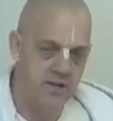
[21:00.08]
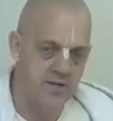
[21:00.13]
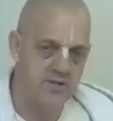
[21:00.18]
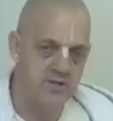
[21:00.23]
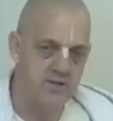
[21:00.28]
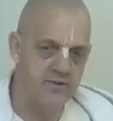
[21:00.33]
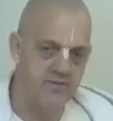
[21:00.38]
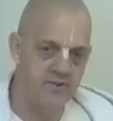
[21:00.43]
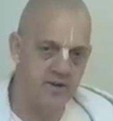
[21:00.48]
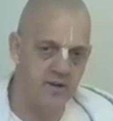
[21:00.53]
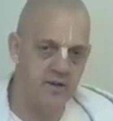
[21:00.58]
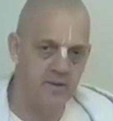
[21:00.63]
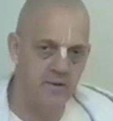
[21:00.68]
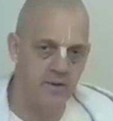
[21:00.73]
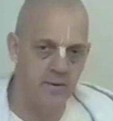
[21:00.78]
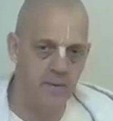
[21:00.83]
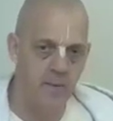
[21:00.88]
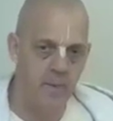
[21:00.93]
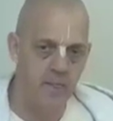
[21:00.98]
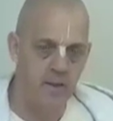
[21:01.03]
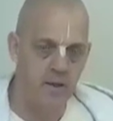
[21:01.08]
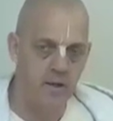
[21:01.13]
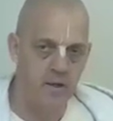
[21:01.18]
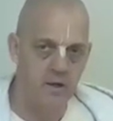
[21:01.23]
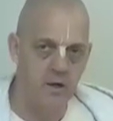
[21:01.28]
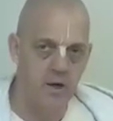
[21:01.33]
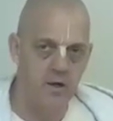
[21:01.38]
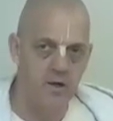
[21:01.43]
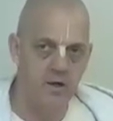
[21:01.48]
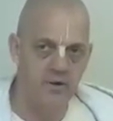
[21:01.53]
an effect.
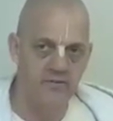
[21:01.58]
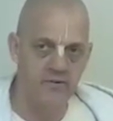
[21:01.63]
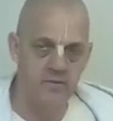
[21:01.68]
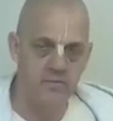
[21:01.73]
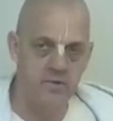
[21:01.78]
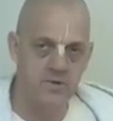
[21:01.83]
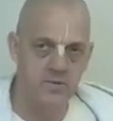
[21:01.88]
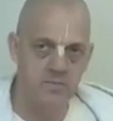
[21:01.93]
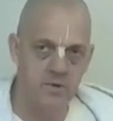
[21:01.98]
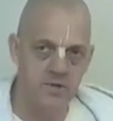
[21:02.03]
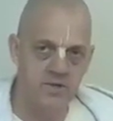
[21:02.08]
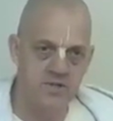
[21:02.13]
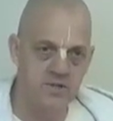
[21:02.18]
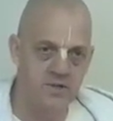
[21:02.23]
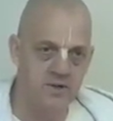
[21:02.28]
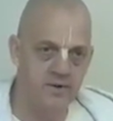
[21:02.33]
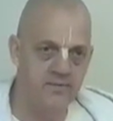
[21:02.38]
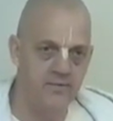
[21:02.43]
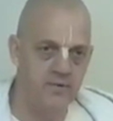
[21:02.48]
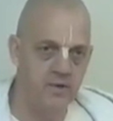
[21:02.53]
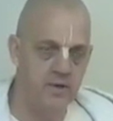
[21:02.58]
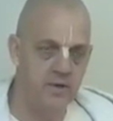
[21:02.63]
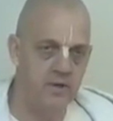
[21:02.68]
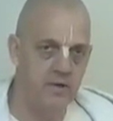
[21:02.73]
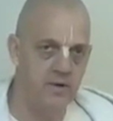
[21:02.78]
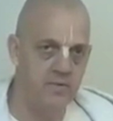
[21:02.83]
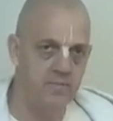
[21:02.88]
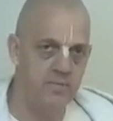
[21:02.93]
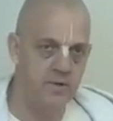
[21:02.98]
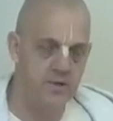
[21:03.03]
I know for myself, like
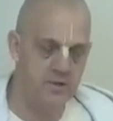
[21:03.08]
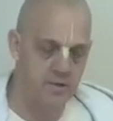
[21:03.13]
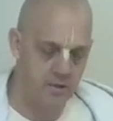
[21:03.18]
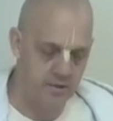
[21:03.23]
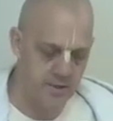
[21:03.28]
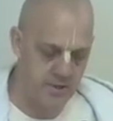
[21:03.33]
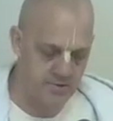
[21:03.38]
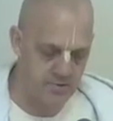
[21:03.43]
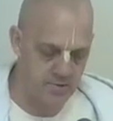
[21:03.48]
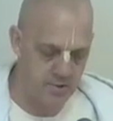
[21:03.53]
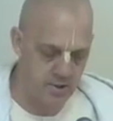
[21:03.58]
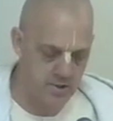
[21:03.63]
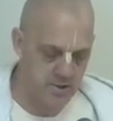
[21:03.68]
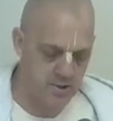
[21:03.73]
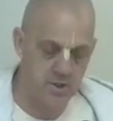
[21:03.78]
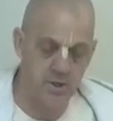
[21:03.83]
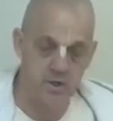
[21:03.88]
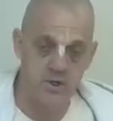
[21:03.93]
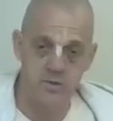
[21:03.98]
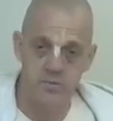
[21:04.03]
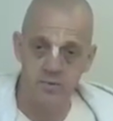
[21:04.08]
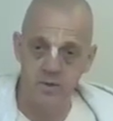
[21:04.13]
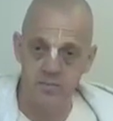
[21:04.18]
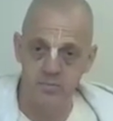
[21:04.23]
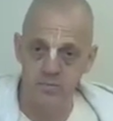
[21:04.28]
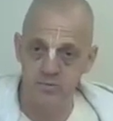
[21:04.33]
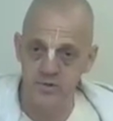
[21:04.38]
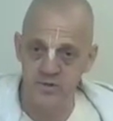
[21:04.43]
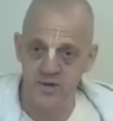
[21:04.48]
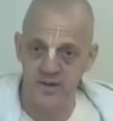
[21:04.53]
I've been told astrologically I should wear
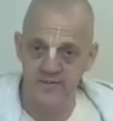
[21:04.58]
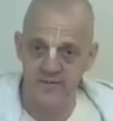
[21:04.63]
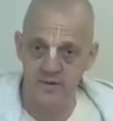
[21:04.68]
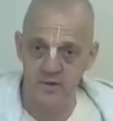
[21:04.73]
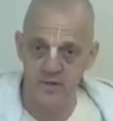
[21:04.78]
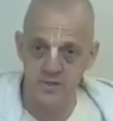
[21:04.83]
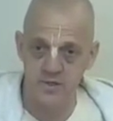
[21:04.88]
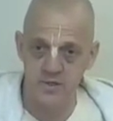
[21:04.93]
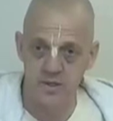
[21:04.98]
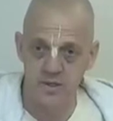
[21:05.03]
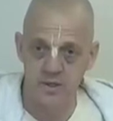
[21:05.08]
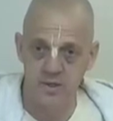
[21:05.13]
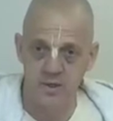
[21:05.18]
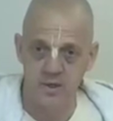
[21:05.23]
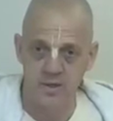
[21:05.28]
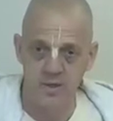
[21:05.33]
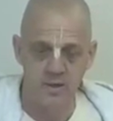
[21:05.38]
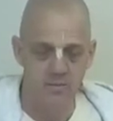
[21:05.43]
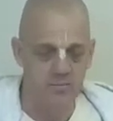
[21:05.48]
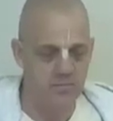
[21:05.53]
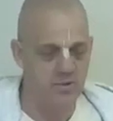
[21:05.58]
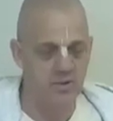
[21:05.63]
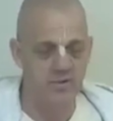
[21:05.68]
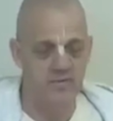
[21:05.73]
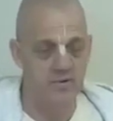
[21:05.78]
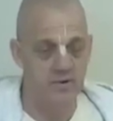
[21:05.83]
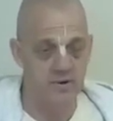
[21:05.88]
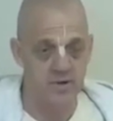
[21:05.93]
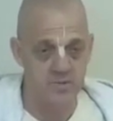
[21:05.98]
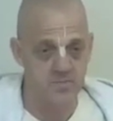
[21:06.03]
blue sapphires, but they're
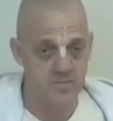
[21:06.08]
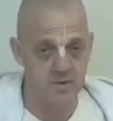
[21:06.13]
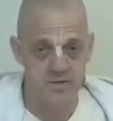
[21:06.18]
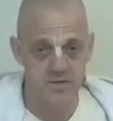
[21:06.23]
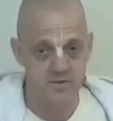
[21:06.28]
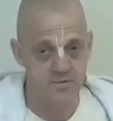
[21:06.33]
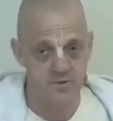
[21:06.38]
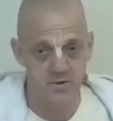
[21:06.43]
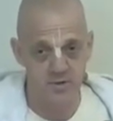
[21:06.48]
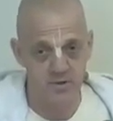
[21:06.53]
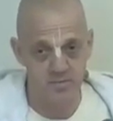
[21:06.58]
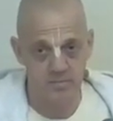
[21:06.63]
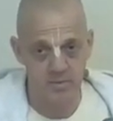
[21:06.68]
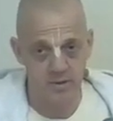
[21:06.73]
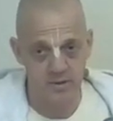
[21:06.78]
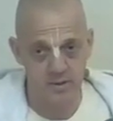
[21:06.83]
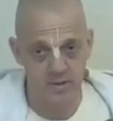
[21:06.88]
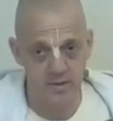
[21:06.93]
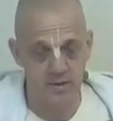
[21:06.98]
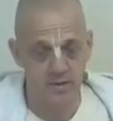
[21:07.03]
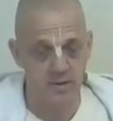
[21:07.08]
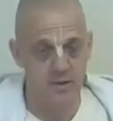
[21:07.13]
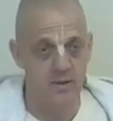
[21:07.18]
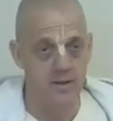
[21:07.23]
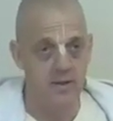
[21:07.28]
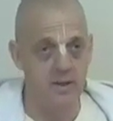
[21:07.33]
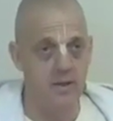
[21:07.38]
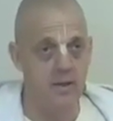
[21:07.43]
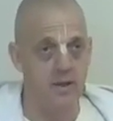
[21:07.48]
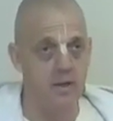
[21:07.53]
very expensive, so I don't bother.
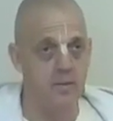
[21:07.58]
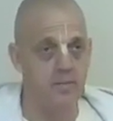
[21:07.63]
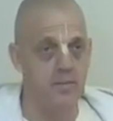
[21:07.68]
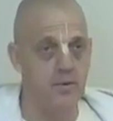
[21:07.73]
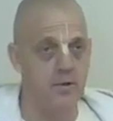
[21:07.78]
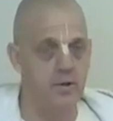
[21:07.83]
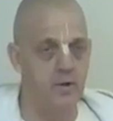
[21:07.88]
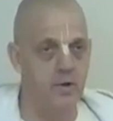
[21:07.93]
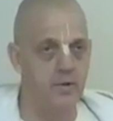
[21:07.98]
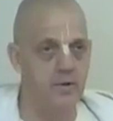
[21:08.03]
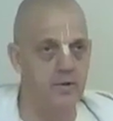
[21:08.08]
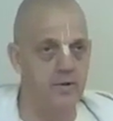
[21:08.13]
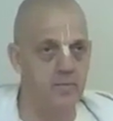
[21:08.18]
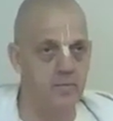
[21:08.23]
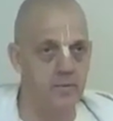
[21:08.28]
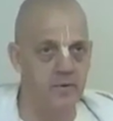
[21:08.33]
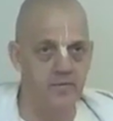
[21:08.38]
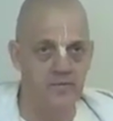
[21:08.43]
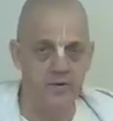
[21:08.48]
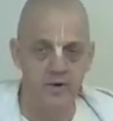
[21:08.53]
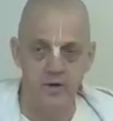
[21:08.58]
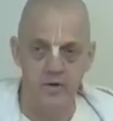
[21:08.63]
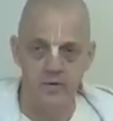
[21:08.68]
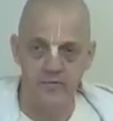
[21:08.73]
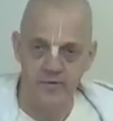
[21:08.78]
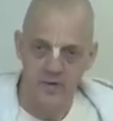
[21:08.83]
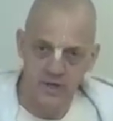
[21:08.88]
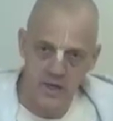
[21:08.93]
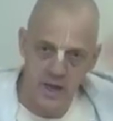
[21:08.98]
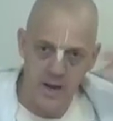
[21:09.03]
But it'd be very good
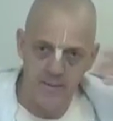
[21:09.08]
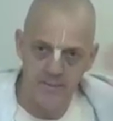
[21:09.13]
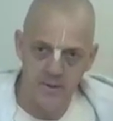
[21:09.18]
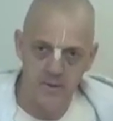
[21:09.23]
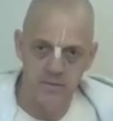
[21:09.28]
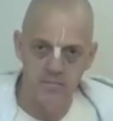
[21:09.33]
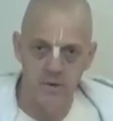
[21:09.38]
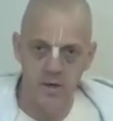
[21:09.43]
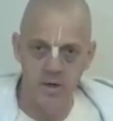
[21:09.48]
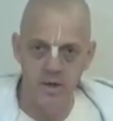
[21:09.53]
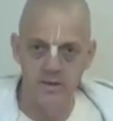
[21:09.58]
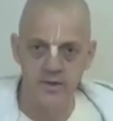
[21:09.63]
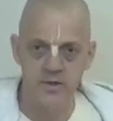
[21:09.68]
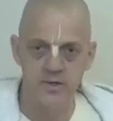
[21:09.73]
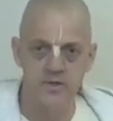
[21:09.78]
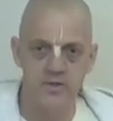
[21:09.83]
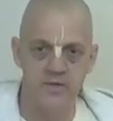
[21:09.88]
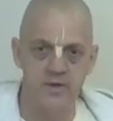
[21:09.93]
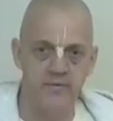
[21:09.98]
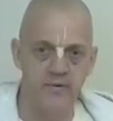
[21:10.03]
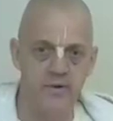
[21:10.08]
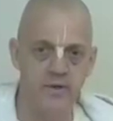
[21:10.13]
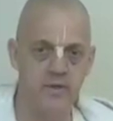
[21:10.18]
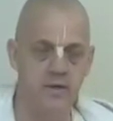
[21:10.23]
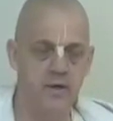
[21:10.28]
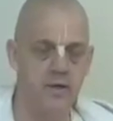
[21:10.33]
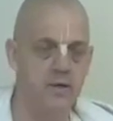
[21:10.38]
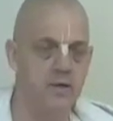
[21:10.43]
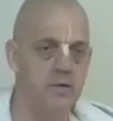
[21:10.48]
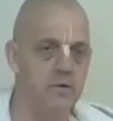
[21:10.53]
for calming the mind and stuff like
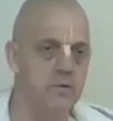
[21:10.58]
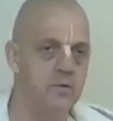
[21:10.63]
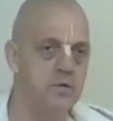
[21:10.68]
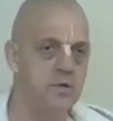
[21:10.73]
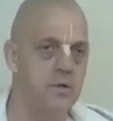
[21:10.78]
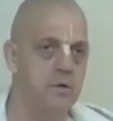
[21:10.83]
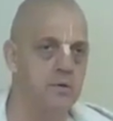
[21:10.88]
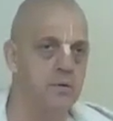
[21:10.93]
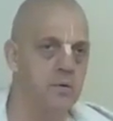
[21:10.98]
that. So